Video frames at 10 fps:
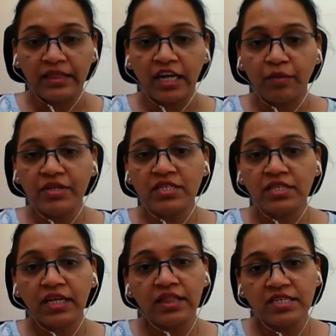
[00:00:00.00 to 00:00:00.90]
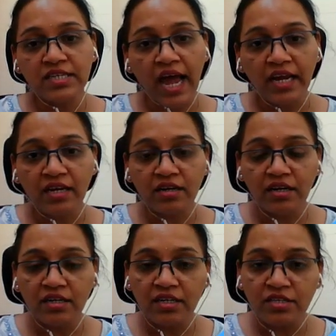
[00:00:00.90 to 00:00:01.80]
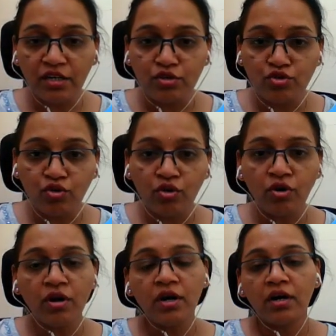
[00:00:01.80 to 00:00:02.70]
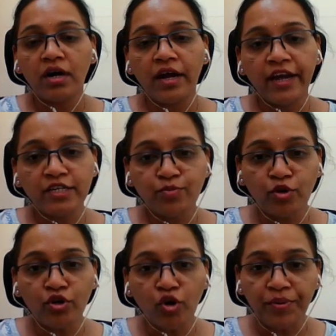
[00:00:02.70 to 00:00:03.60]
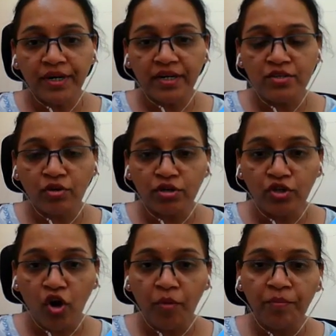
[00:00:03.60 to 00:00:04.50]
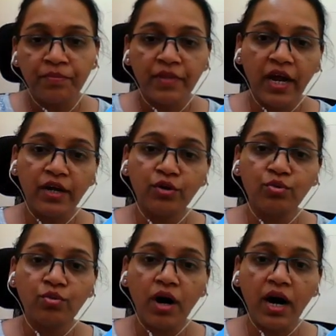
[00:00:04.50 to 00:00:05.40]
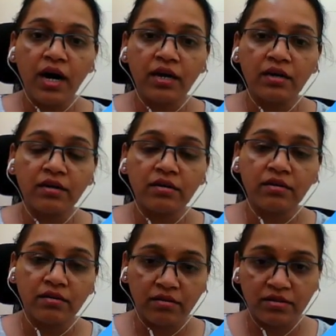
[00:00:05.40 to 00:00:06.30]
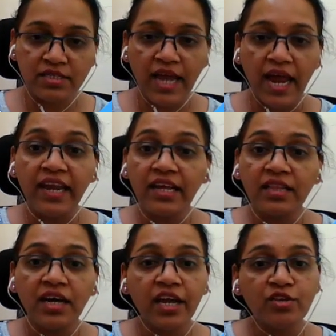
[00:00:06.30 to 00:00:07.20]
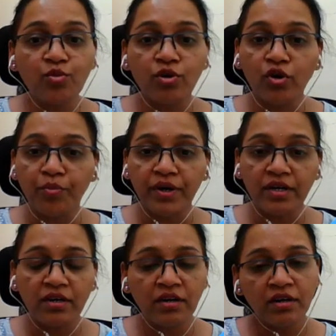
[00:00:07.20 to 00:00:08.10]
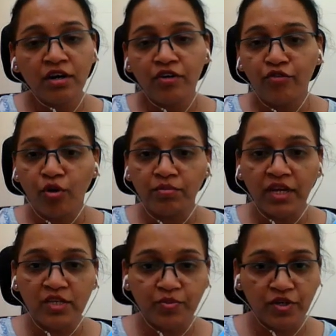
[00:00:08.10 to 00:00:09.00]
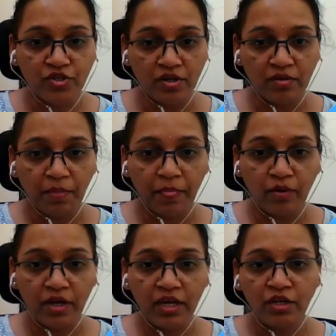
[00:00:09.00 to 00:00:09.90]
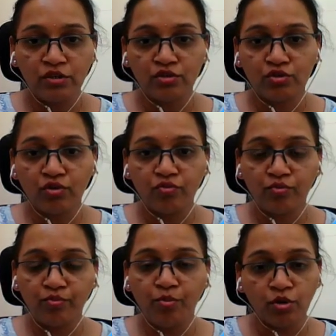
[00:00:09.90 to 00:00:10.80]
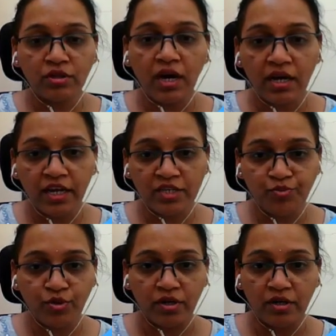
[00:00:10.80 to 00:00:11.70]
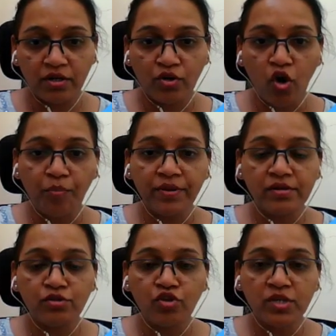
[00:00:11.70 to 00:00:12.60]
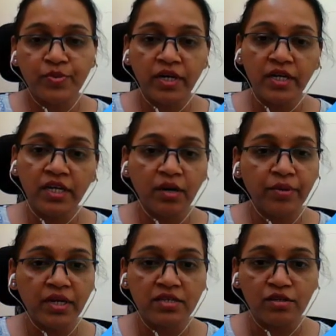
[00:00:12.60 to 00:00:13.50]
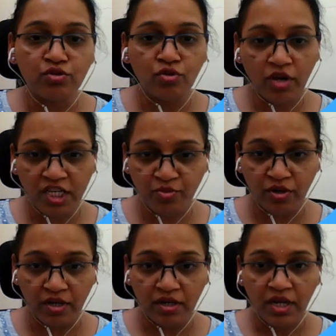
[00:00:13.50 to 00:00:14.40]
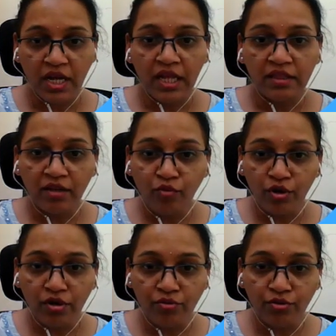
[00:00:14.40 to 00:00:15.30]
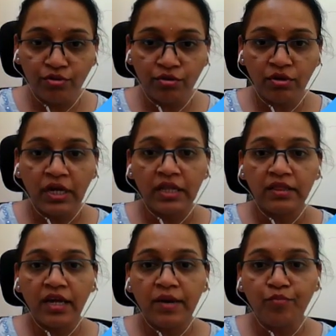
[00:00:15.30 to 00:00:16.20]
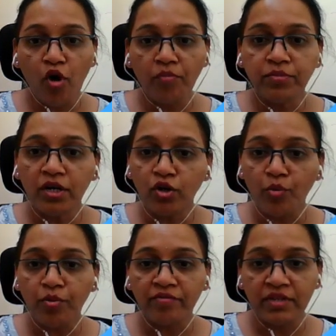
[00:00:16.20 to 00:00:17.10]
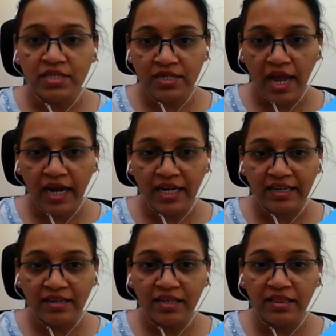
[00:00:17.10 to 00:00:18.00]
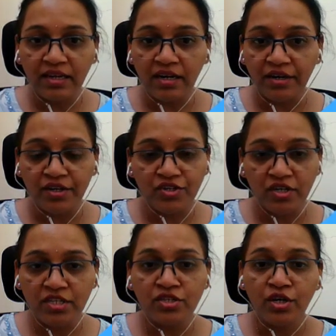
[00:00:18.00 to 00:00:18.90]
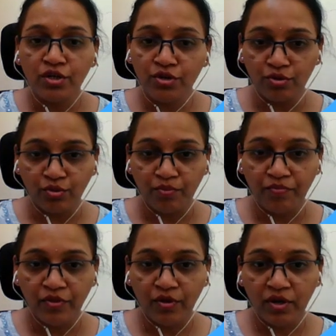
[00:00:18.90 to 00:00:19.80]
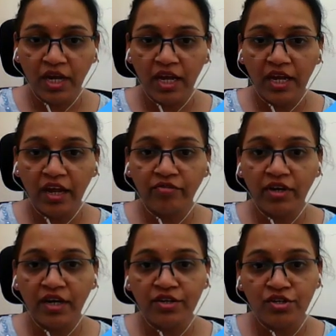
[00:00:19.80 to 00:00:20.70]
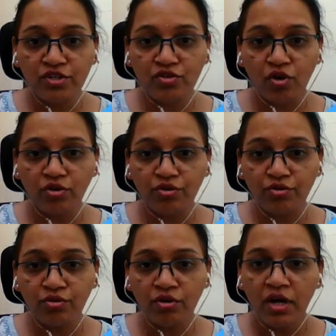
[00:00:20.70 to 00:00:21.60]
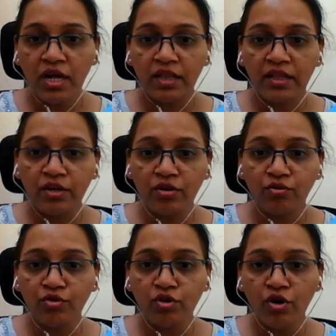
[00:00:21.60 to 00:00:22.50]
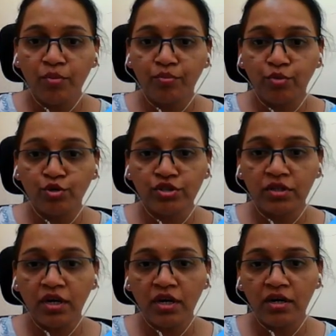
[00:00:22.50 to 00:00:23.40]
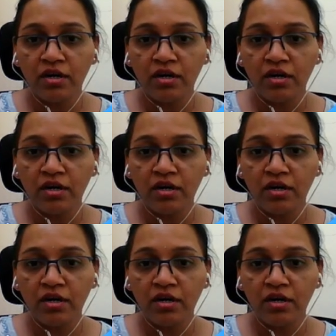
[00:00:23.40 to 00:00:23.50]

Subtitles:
That means in the stack is also exponent operator is on the top and you are scanning the exponent operator from the expression. Okay. So both are exponent. Top is also exponent, incoming is also exponent. Then what you have to do? Then pop the top of the stack till the condition is true. Okay. If the condition is not true, then you have to push the